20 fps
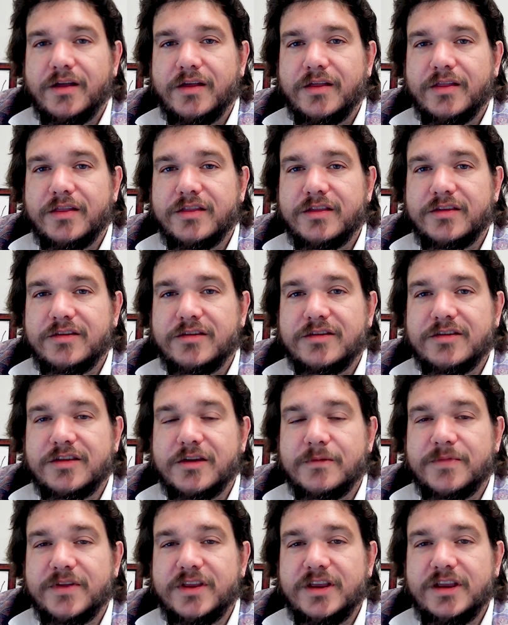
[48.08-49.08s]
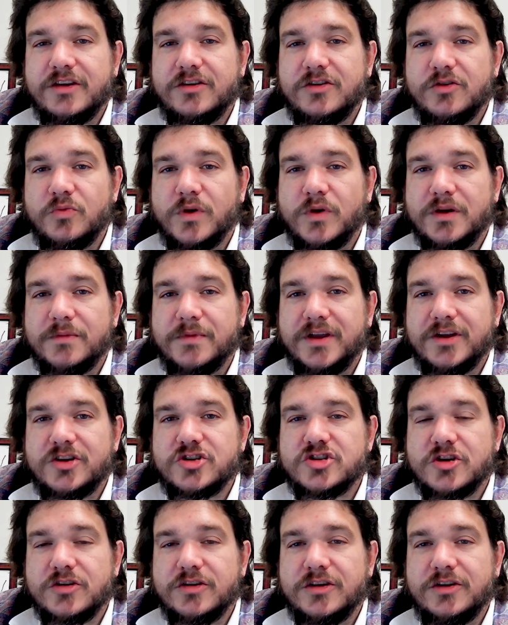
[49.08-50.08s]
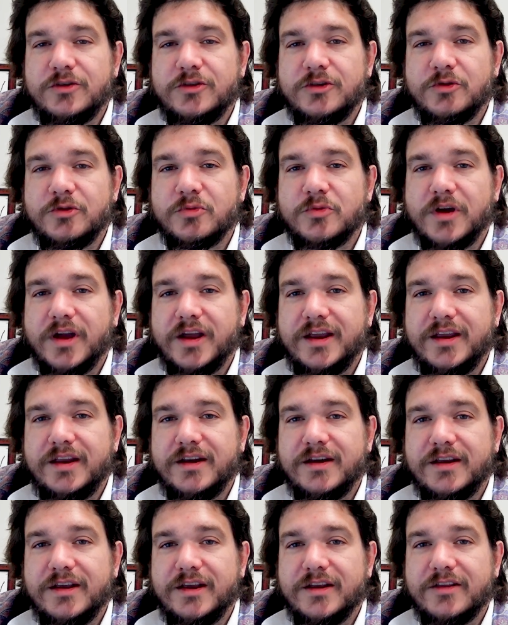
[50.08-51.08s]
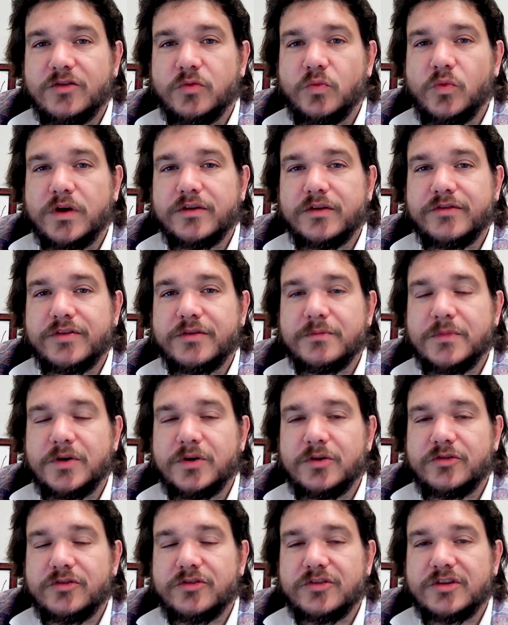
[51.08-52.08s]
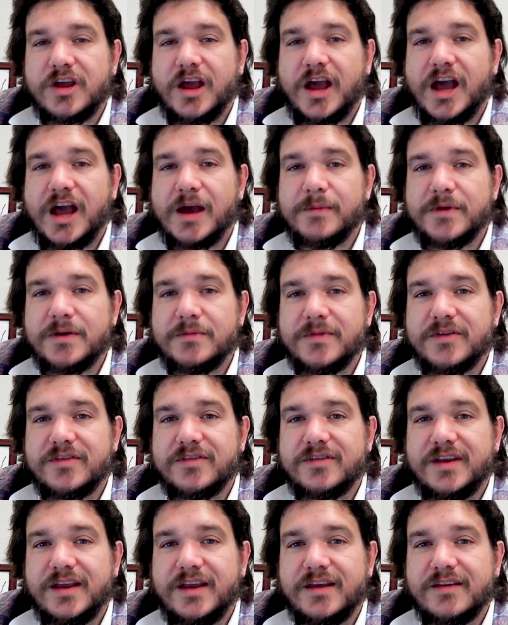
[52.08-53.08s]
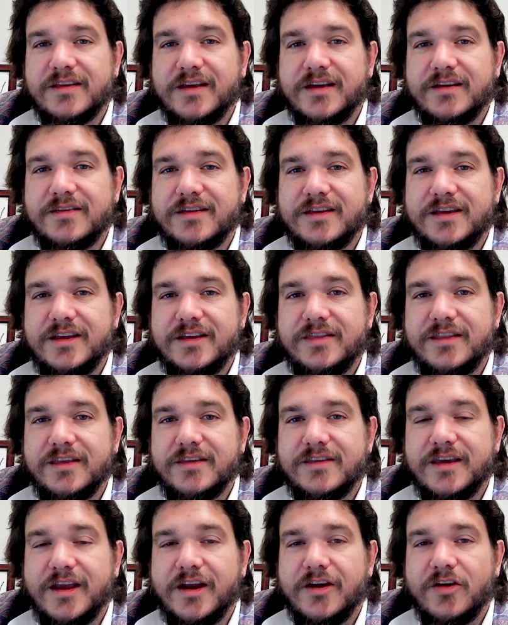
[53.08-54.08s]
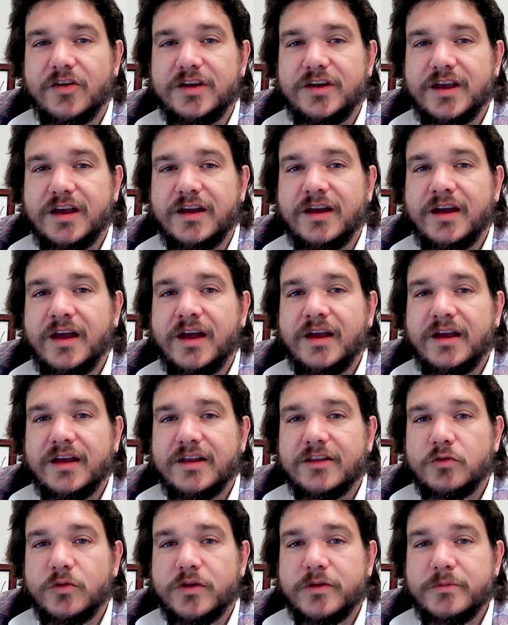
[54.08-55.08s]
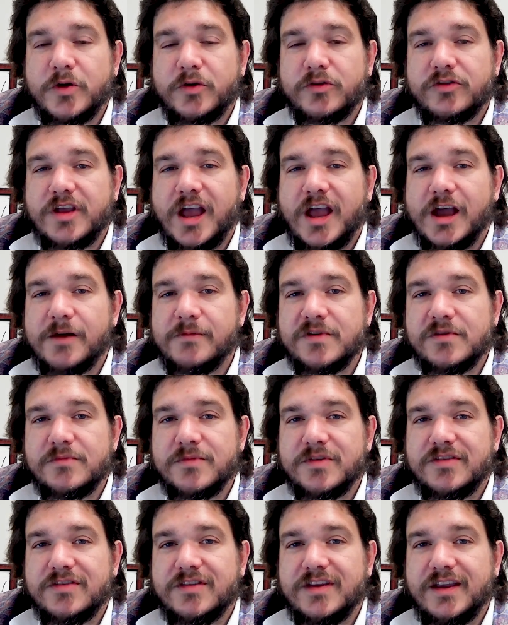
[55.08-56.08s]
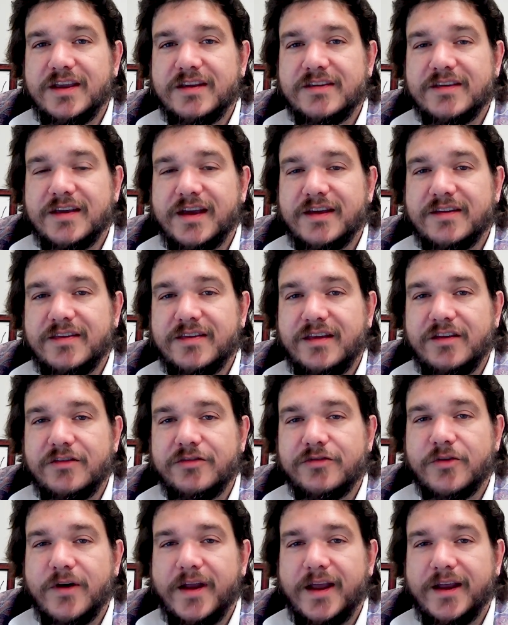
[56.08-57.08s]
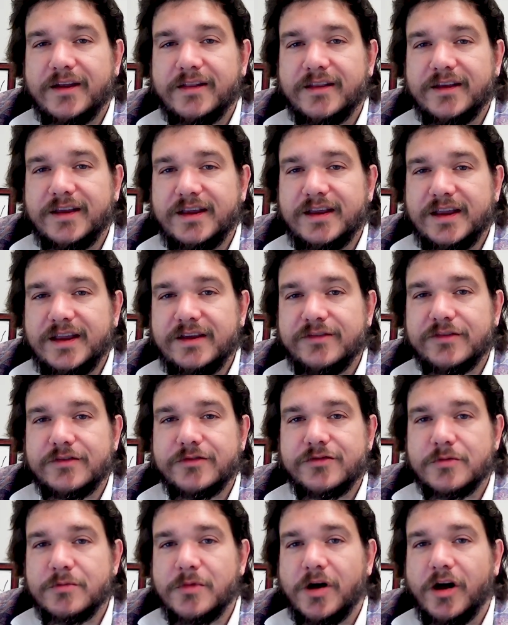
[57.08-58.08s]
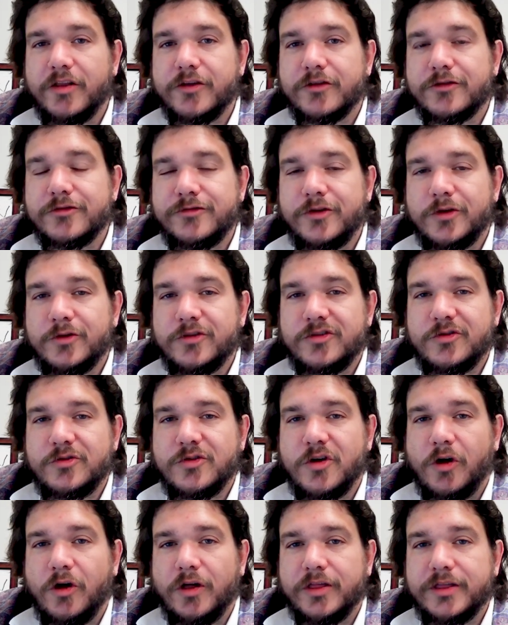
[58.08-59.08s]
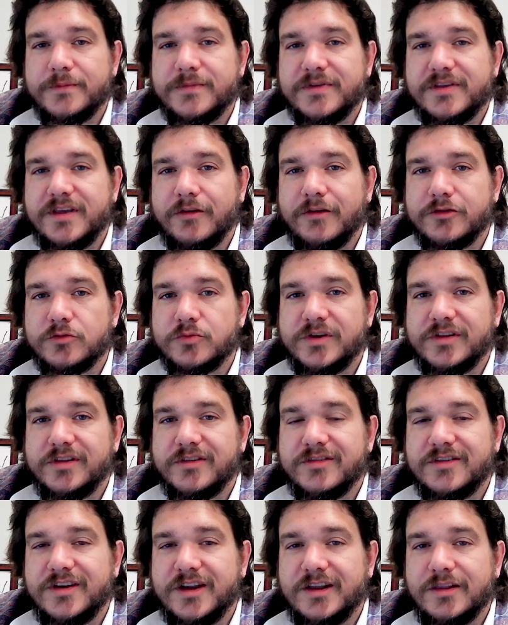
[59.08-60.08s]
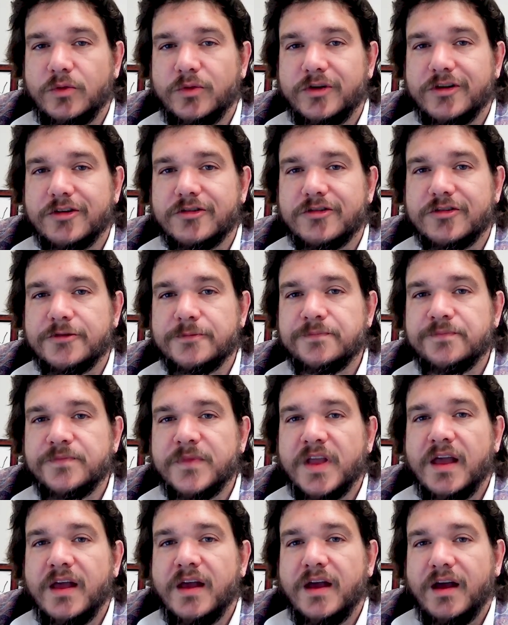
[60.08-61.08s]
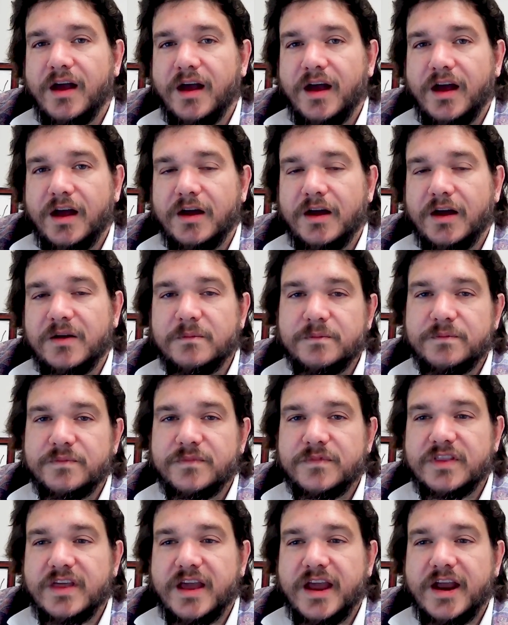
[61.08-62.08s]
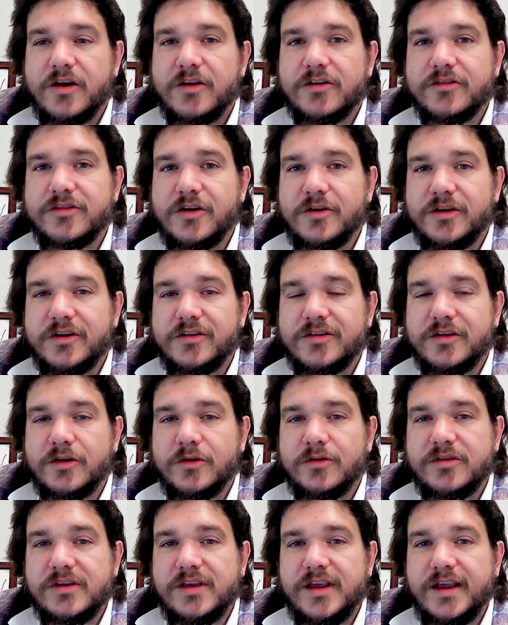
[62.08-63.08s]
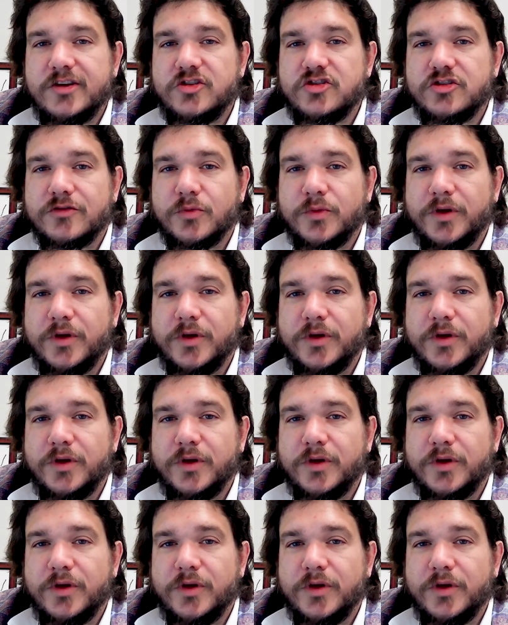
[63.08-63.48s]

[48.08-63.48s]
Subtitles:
this is something you do want to make sure you do right. It's one of the most common mistakes I see in this area. It's one of the most common mistakes I see, frankly, even from other folks who call themselves real estate lawyers. The Arizona Association of